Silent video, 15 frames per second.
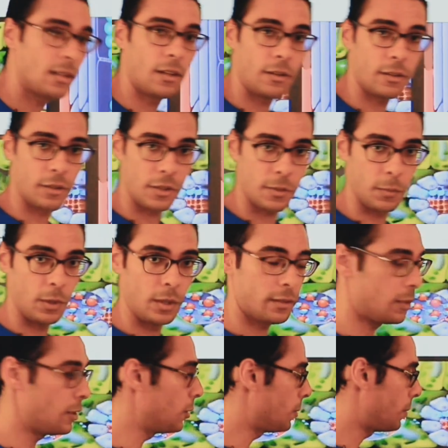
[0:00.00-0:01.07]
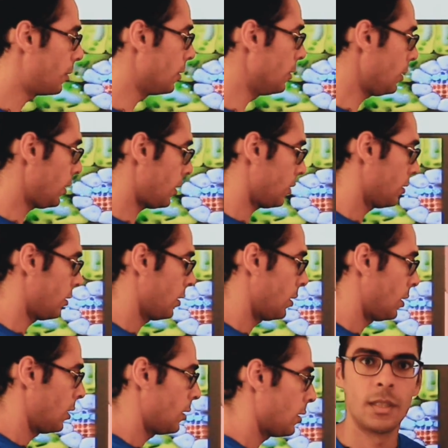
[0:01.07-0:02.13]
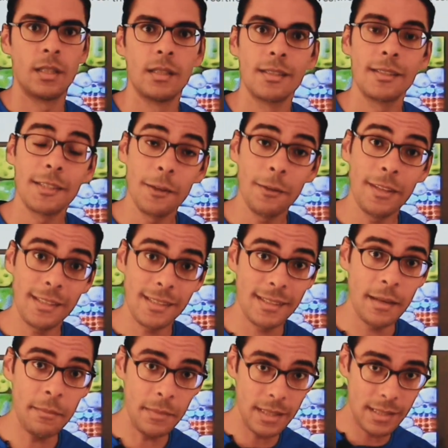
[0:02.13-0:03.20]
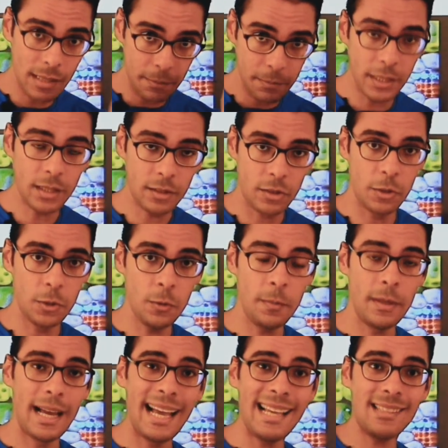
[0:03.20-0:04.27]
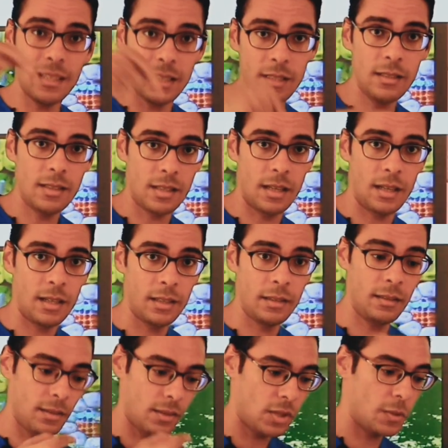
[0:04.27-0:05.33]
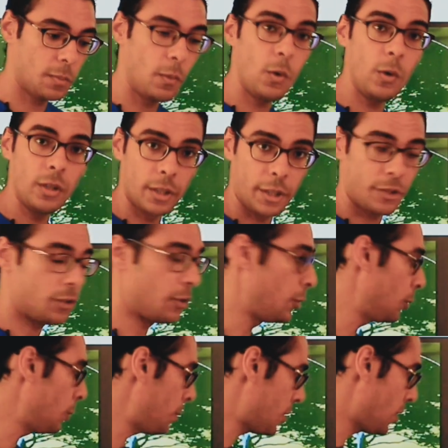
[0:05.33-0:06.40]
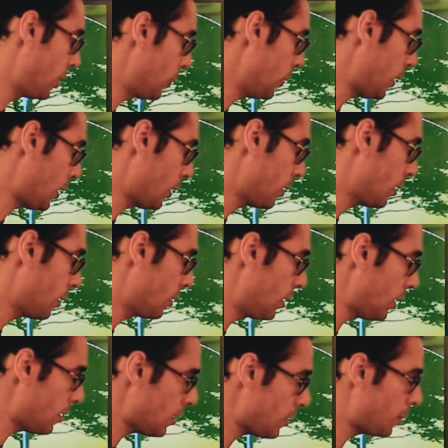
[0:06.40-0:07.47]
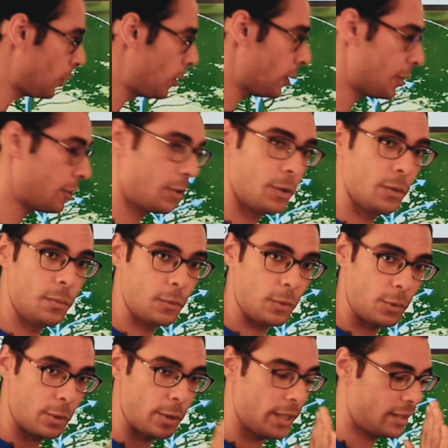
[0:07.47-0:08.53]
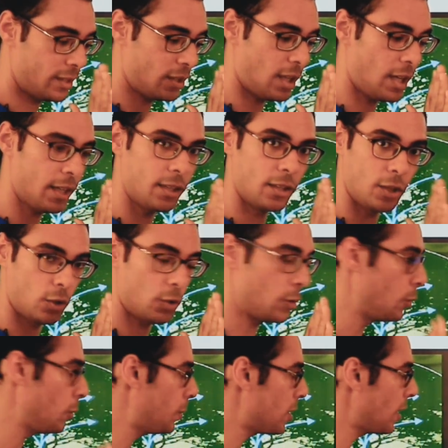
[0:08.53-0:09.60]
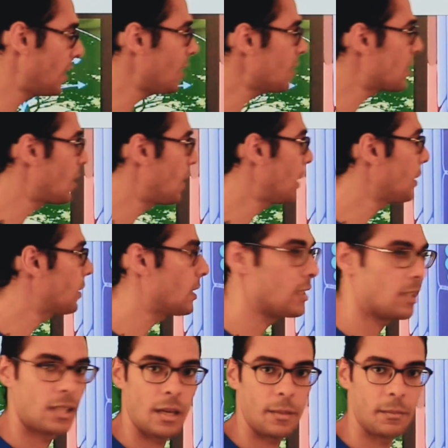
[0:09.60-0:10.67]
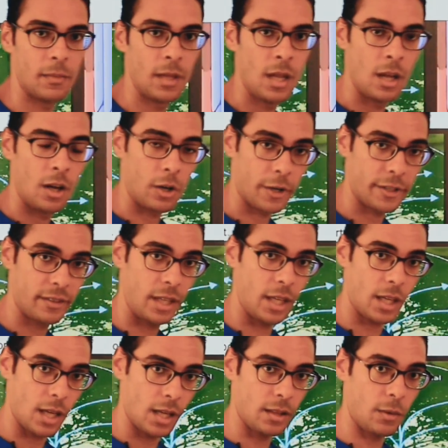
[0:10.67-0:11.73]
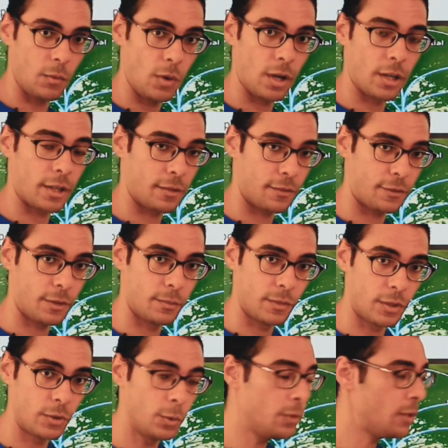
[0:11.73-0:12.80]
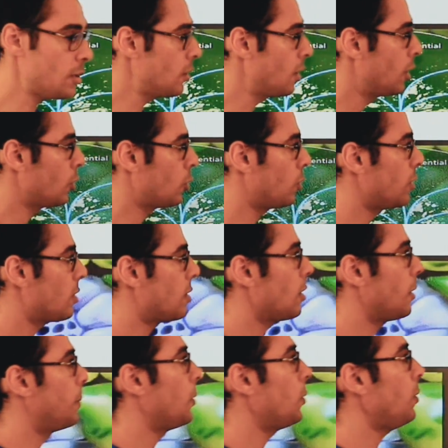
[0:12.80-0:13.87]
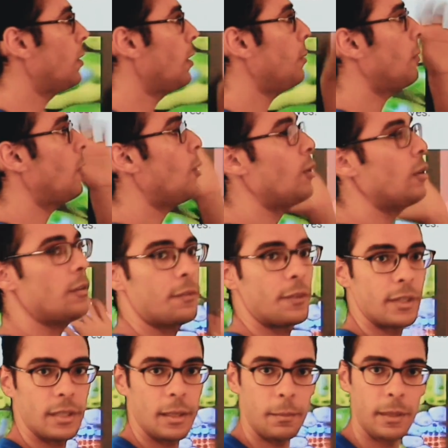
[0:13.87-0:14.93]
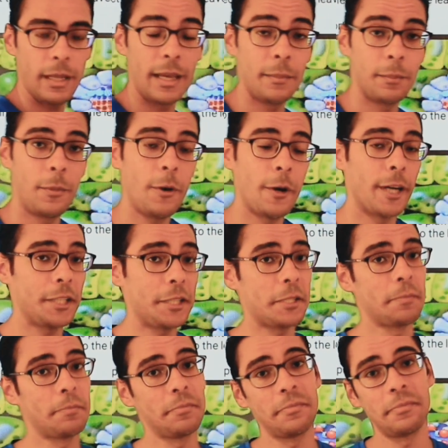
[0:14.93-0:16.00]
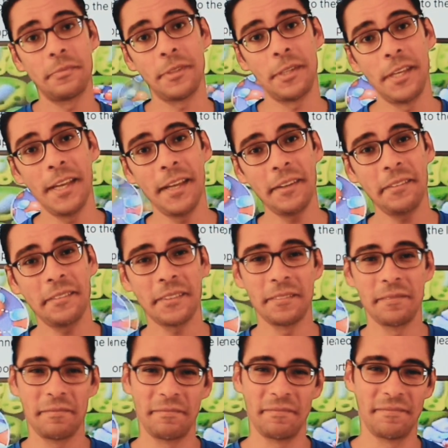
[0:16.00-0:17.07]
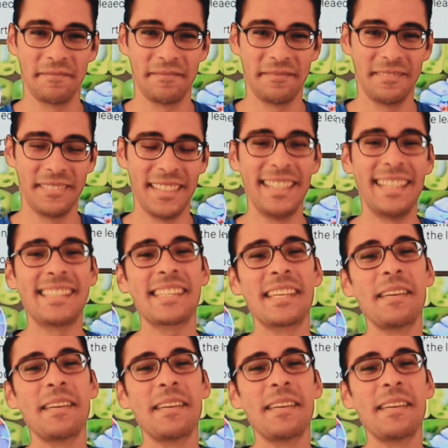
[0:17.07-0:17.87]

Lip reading: another small tube. Look. So the stem is a big tube, has inside smaller tubes. Look, that's a smaller tube, or tiny tubes inside the stem are taking the water from the roots to distribute them all over the plant parts. Did you get it? Let's